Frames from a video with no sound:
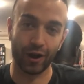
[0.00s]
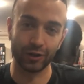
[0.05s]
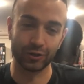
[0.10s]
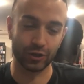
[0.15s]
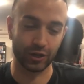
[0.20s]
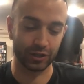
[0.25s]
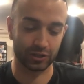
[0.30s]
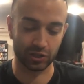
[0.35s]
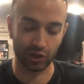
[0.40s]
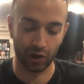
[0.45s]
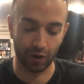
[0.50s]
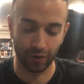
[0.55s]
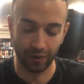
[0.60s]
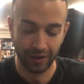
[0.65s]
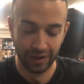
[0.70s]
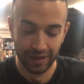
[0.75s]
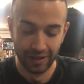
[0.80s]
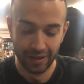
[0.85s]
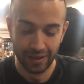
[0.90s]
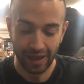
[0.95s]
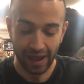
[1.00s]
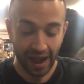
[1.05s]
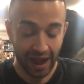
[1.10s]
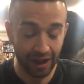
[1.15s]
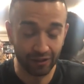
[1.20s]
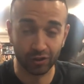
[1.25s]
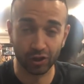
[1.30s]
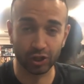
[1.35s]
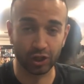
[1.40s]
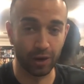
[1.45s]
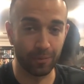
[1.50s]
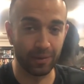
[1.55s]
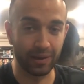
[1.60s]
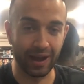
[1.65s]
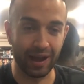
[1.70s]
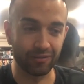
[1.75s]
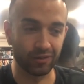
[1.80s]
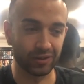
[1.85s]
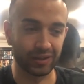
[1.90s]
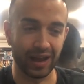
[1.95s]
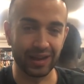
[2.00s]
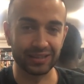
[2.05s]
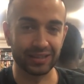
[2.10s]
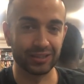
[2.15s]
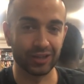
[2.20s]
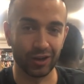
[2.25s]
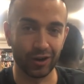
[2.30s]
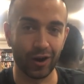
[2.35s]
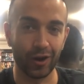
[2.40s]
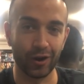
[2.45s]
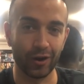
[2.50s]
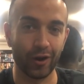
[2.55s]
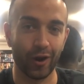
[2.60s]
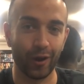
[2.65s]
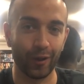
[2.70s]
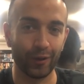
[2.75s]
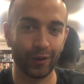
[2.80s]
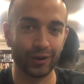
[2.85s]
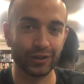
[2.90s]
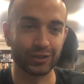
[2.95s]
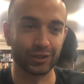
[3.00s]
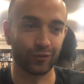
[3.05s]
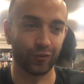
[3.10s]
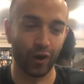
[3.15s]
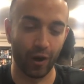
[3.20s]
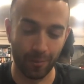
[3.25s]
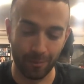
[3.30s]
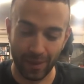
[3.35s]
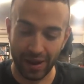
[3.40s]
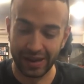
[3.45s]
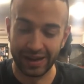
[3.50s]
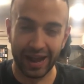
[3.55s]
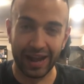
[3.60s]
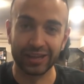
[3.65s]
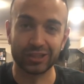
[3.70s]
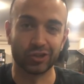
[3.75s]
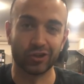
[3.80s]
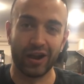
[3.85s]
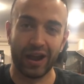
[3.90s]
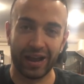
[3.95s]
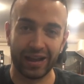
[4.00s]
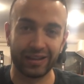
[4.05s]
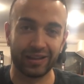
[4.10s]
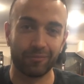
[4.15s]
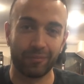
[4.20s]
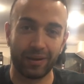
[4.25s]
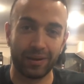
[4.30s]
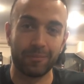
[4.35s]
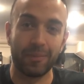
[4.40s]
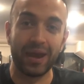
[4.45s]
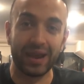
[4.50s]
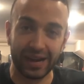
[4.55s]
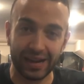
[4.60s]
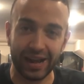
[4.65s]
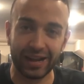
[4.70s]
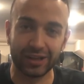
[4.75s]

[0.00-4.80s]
hundred. So after shipping, after tax, it's hundred dollars for a main extra, eh, main, an and